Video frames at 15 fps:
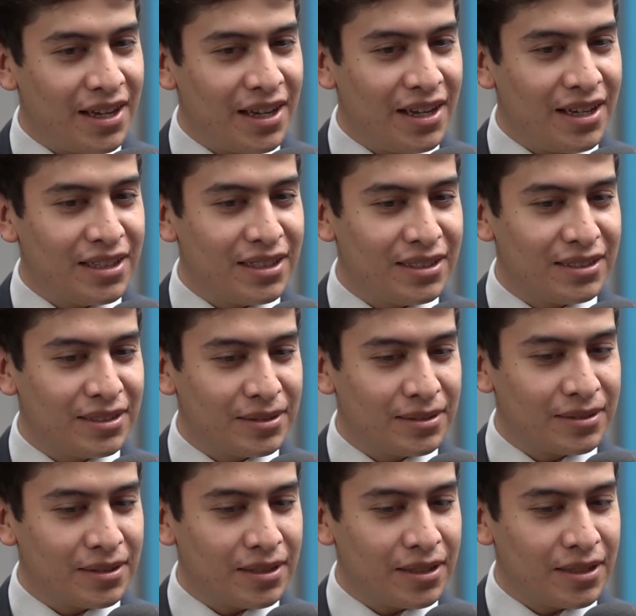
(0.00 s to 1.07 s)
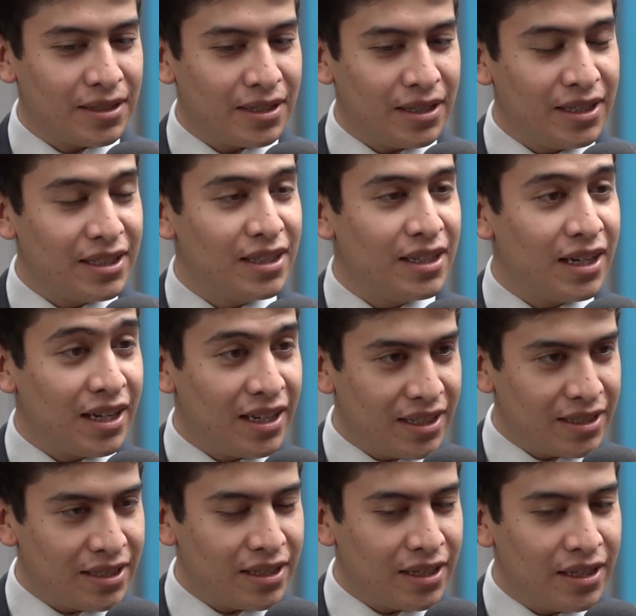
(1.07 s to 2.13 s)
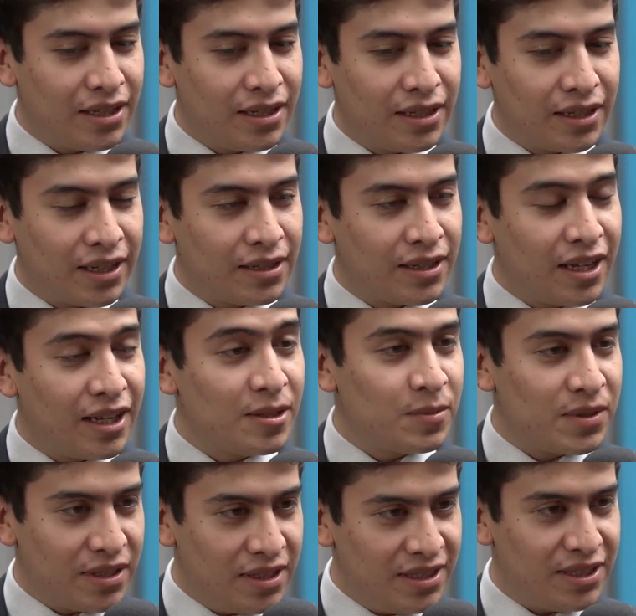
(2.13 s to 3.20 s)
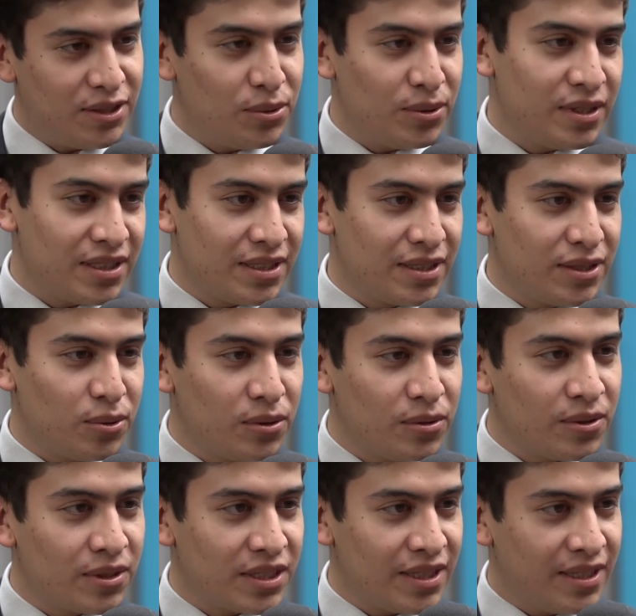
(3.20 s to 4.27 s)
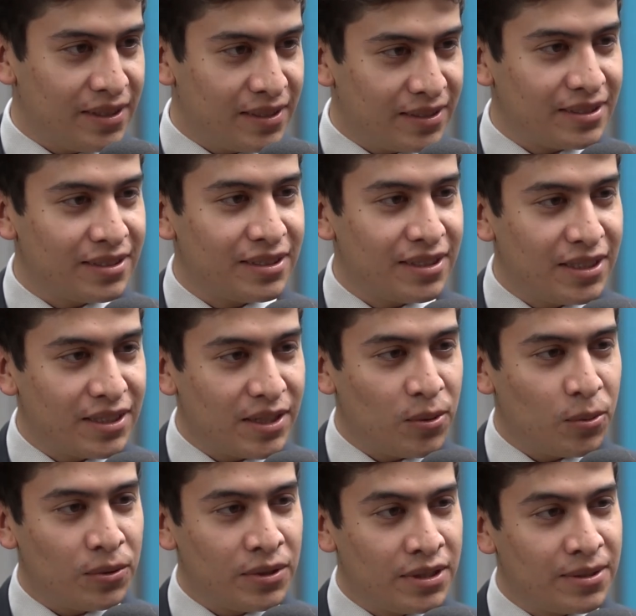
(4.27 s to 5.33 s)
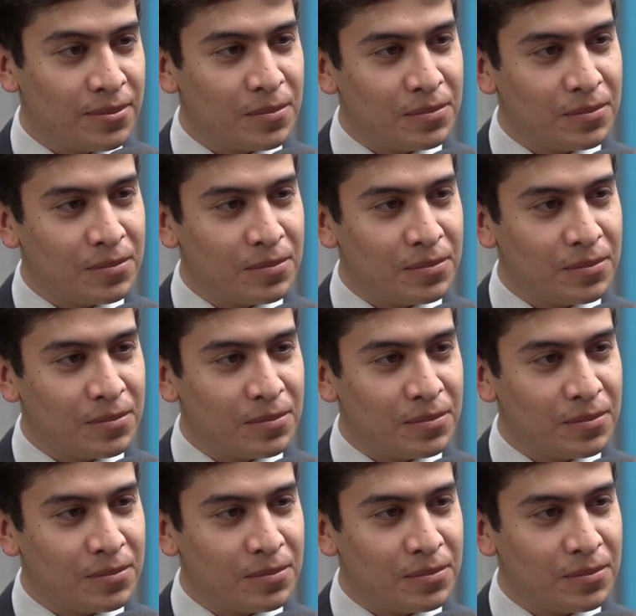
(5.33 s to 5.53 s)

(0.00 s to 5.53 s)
And it uh, helps the students to understand the circuits.